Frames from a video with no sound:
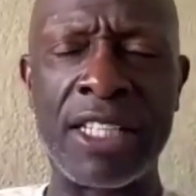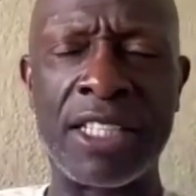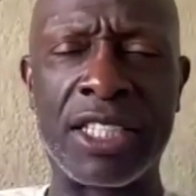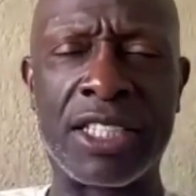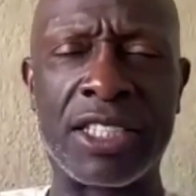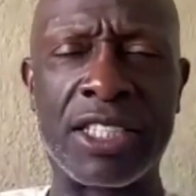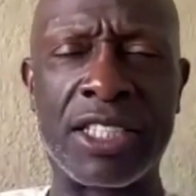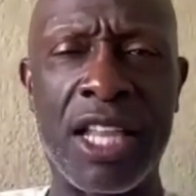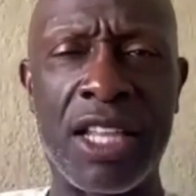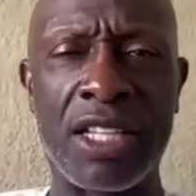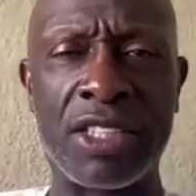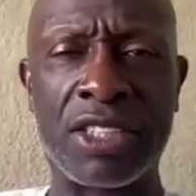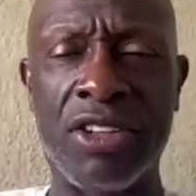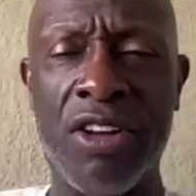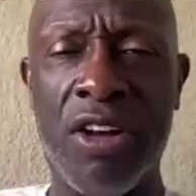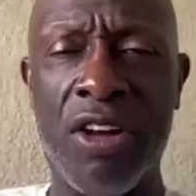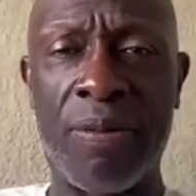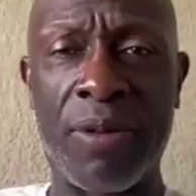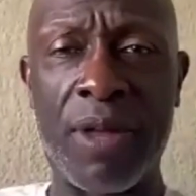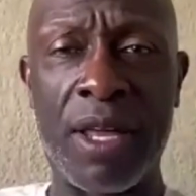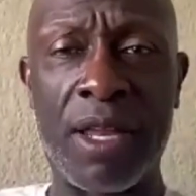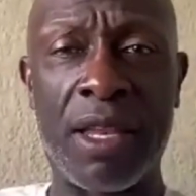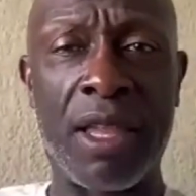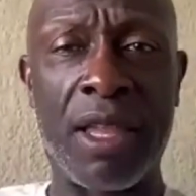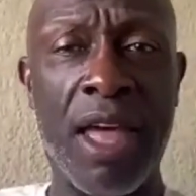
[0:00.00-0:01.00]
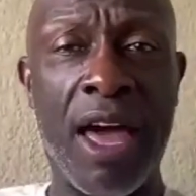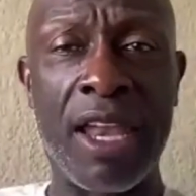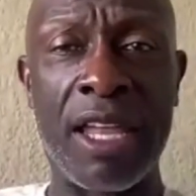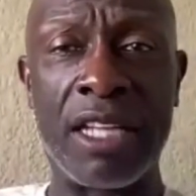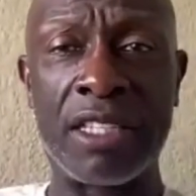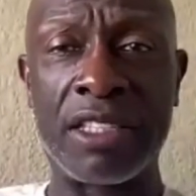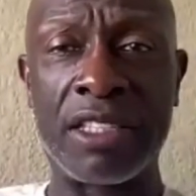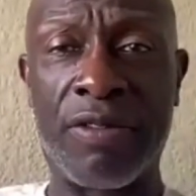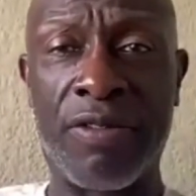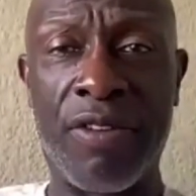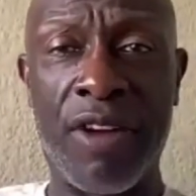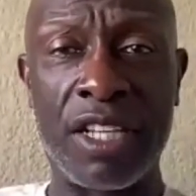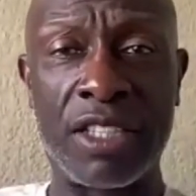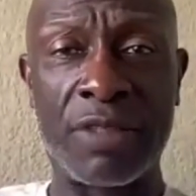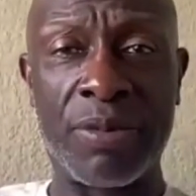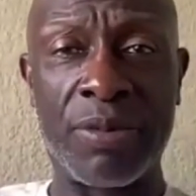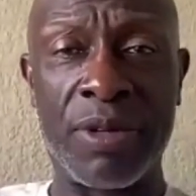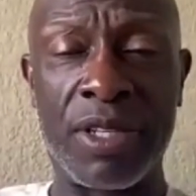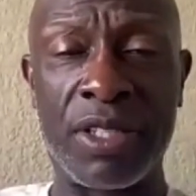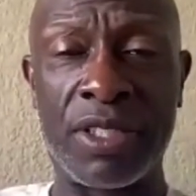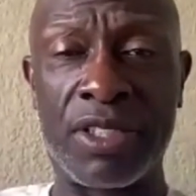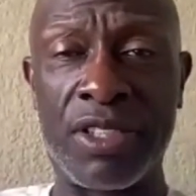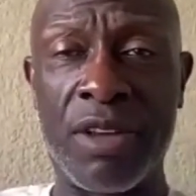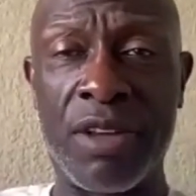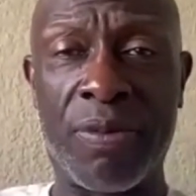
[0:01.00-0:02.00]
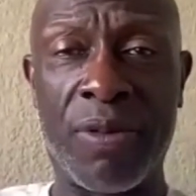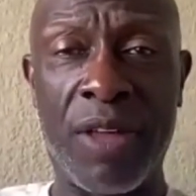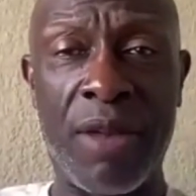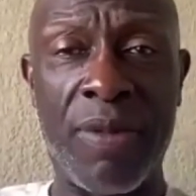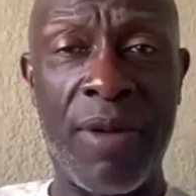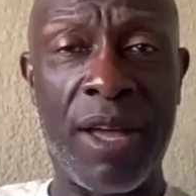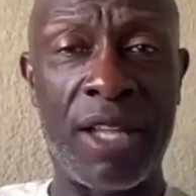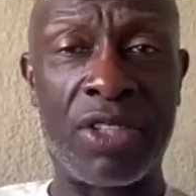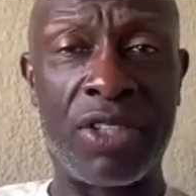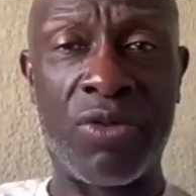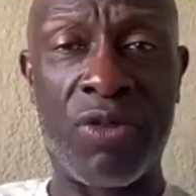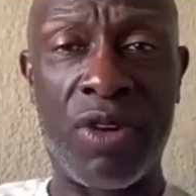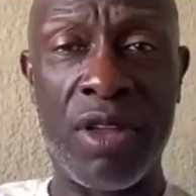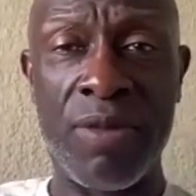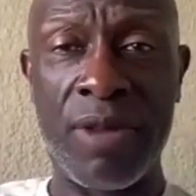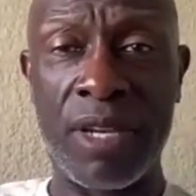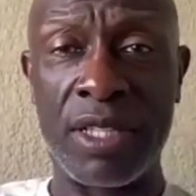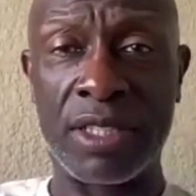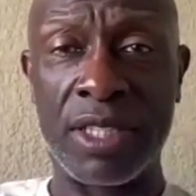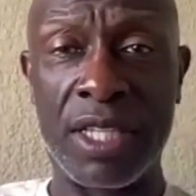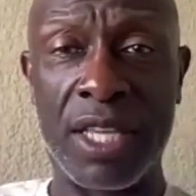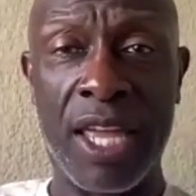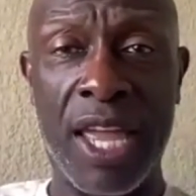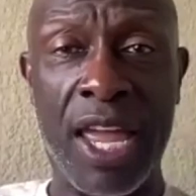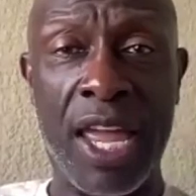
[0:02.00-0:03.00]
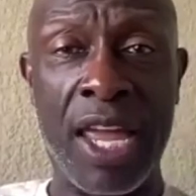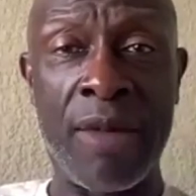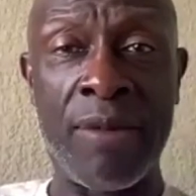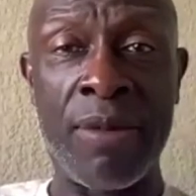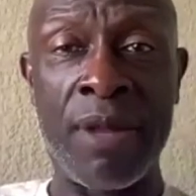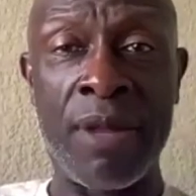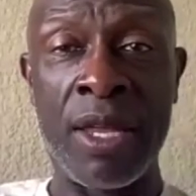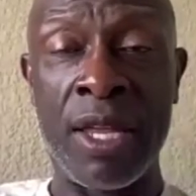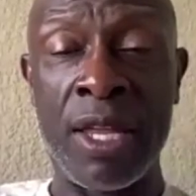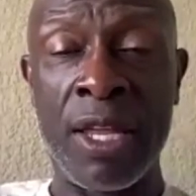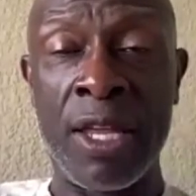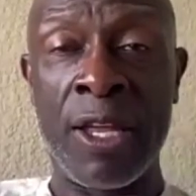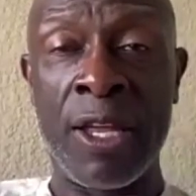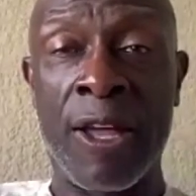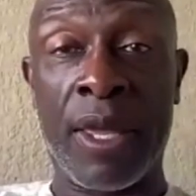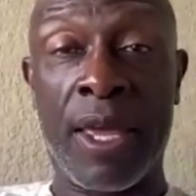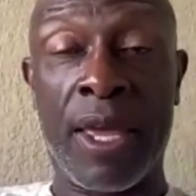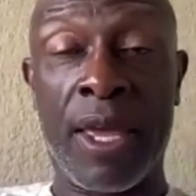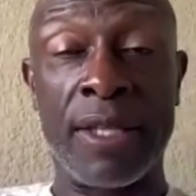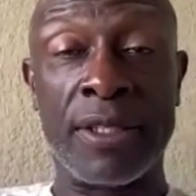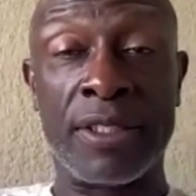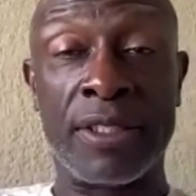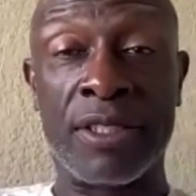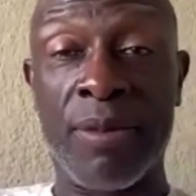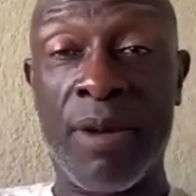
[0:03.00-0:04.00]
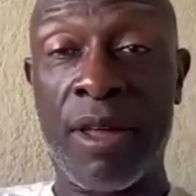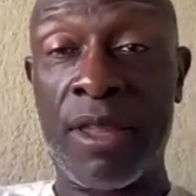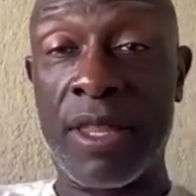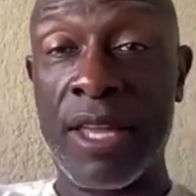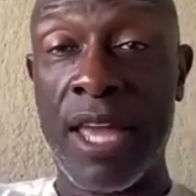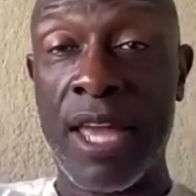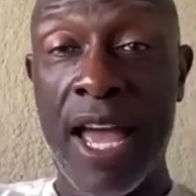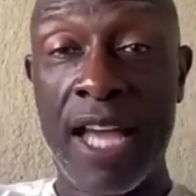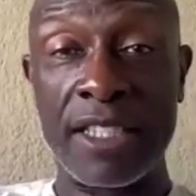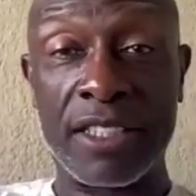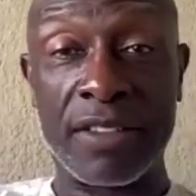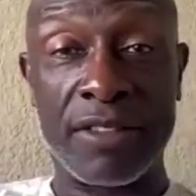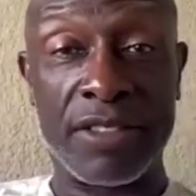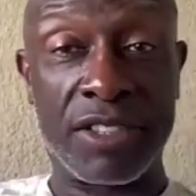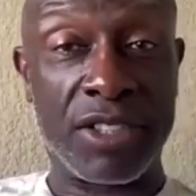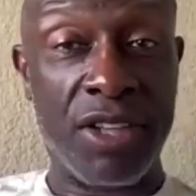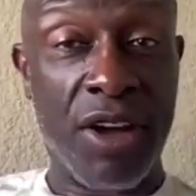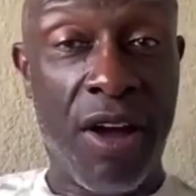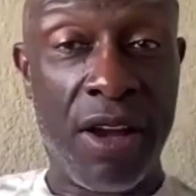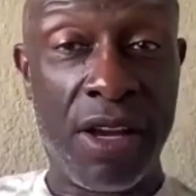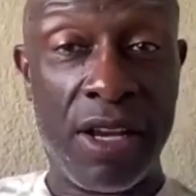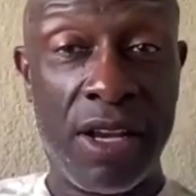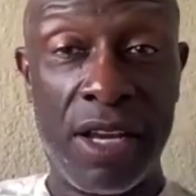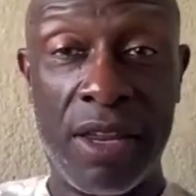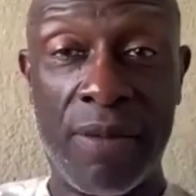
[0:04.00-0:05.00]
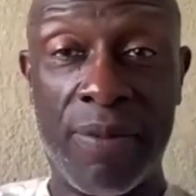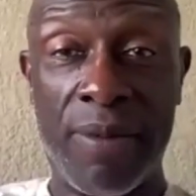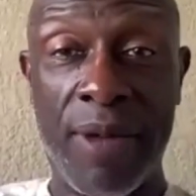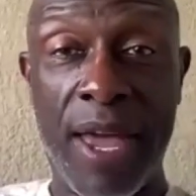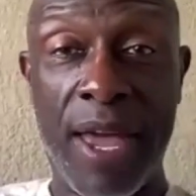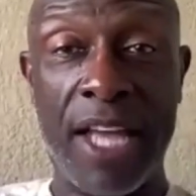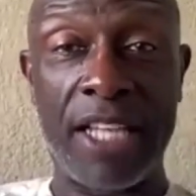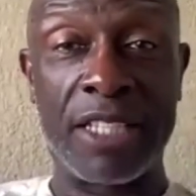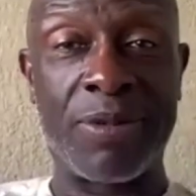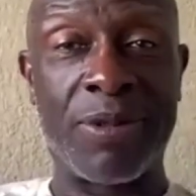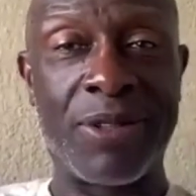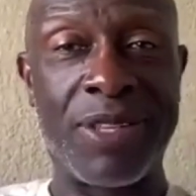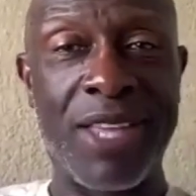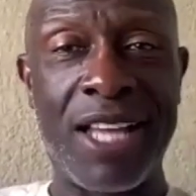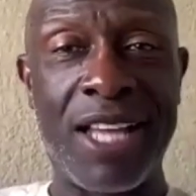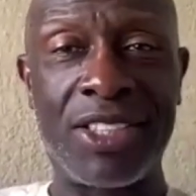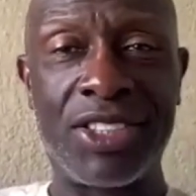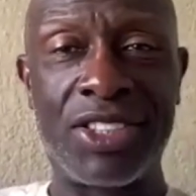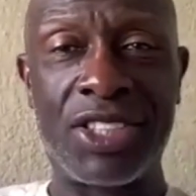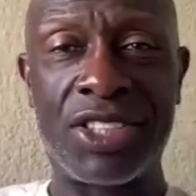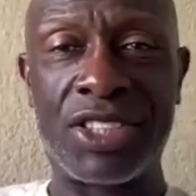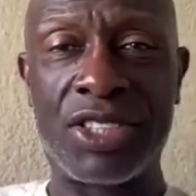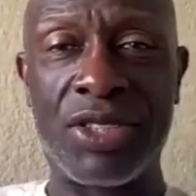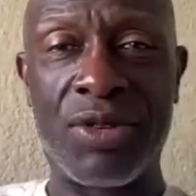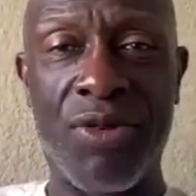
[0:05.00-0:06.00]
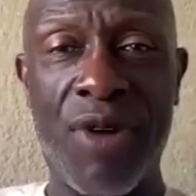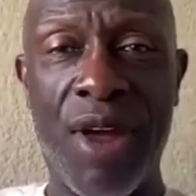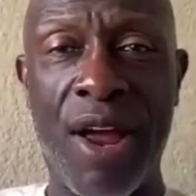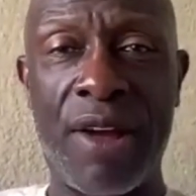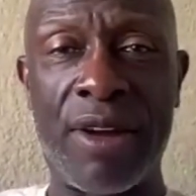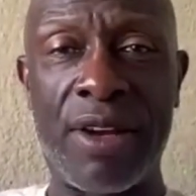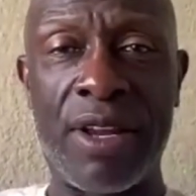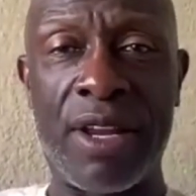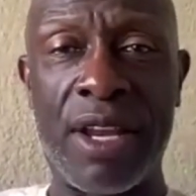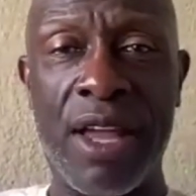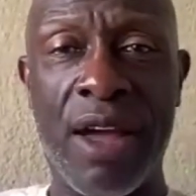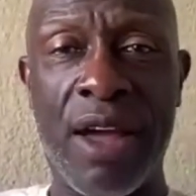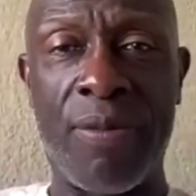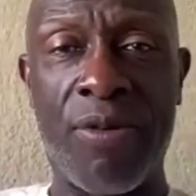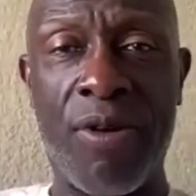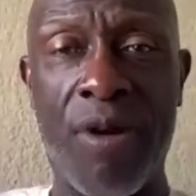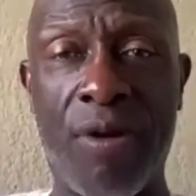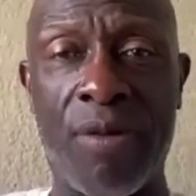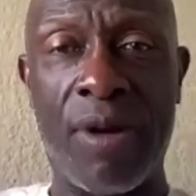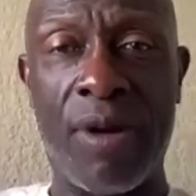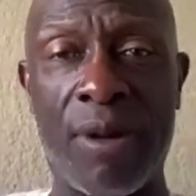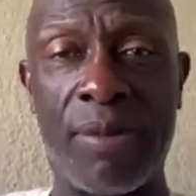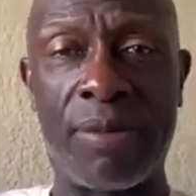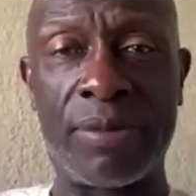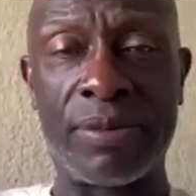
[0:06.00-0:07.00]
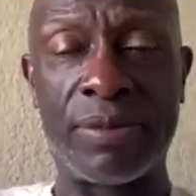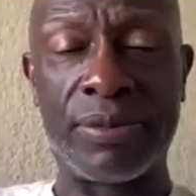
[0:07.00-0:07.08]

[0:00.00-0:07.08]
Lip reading: Saliskar played a lot as a freshman this year, played about 20 minutes a game. And some other guys have started in the past, but that's just a rarity in our program.